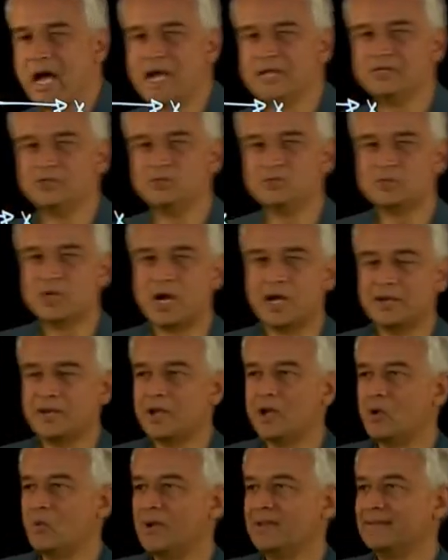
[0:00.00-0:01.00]
I do
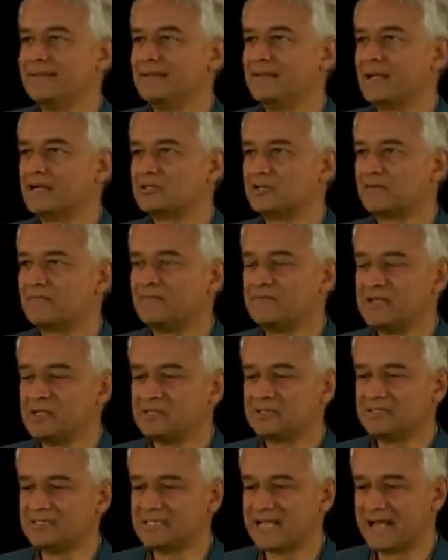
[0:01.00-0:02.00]
not know what the electric
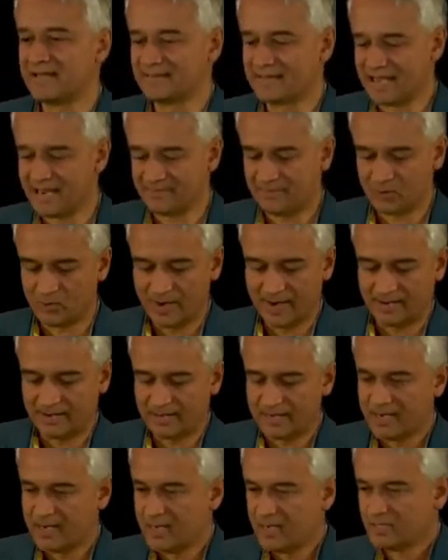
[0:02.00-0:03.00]
field is at that
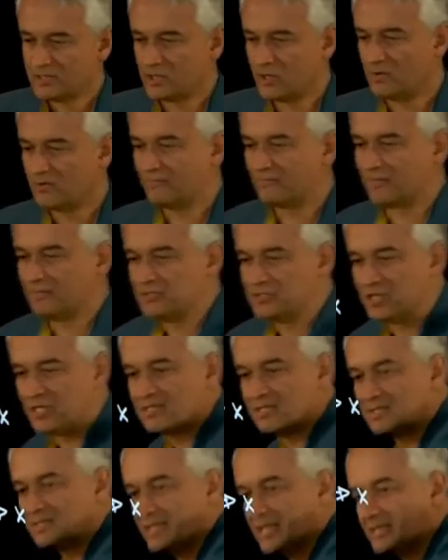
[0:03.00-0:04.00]
point. So from
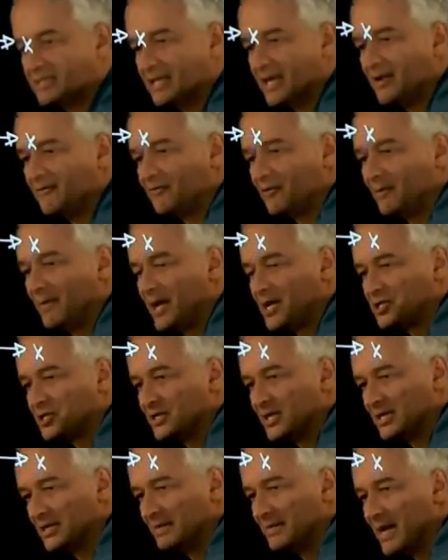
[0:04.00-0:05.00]
just this
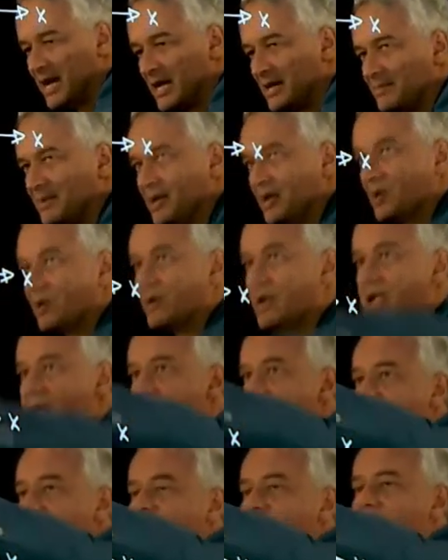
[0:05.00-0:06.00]
information at the bottom here,
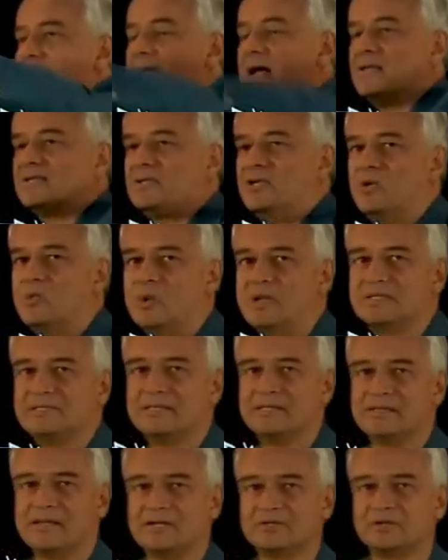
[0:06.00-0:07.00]
if I ask you
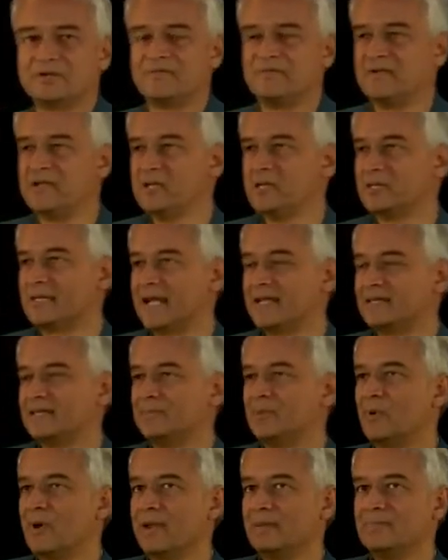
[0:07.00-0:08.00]
what's the electric field at
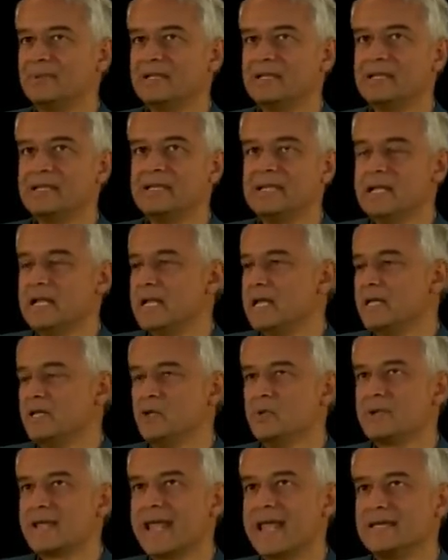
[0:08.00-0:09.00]
the point P,
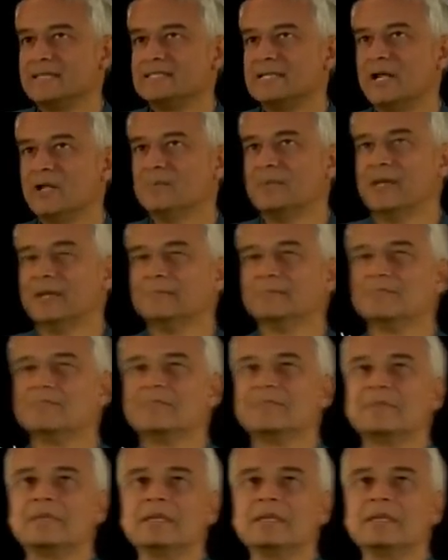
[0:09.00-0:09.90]
you can't tell me.